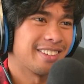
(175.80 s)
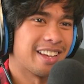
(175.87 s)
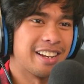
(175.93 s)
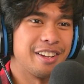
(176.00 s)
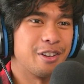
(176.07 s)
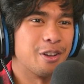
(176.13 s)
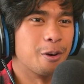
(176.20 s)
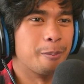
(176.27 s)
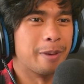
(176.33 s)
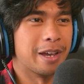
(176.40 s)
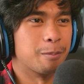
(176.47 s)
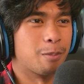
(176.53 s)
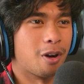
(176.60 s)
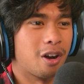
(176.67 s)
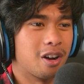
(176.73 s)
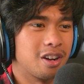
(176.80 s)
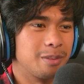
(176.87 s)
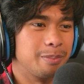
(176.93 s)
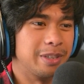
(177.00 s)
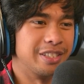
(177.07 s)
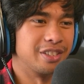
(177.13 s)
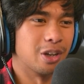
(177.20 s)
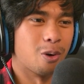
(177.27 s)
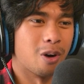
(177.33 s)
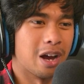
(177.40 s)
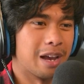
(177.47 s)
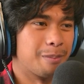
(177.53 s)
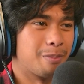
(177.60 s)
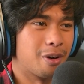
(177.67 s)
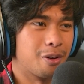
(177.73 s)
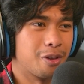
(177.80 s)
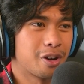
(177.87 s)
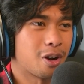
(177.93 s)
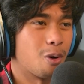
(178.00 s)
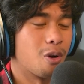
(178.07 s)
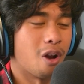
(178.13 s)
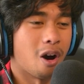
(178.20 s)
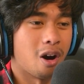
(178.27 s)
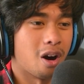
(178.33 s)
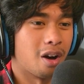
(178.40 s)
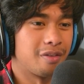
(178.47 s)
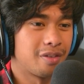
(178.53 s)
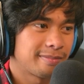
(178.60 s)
I didn't know ping pong could be so hype, bro. They're going off.